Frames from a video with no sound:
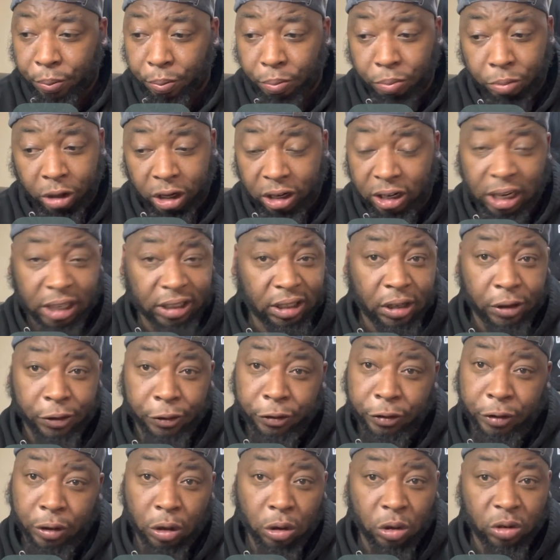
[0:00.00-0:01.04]
Justin
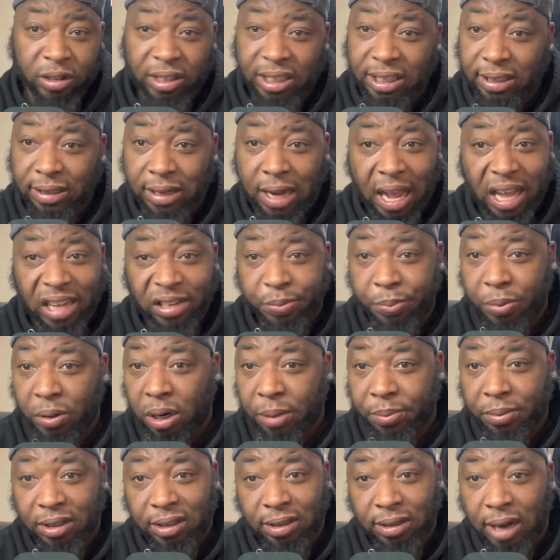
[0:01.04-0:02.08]
Fields. These guys put
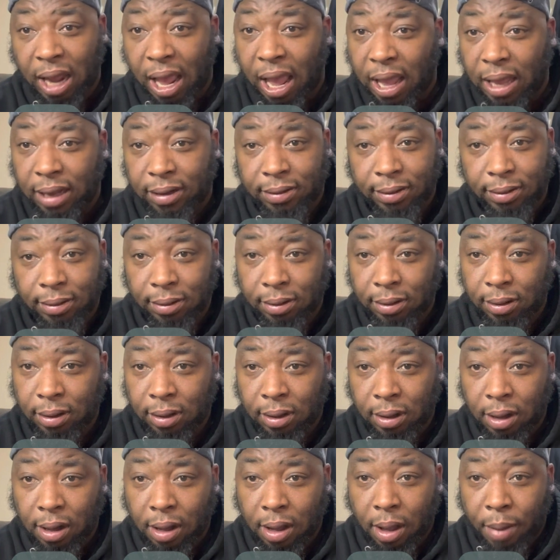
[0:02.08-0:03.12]
up the stats.
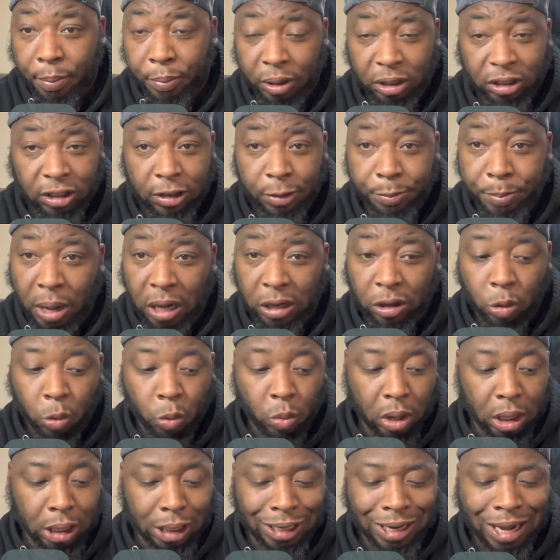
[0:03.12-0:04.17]
But it's about the
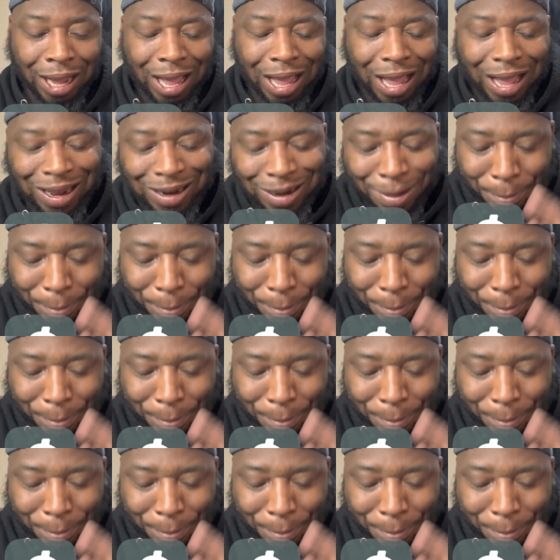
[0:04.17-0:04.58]
winning. And the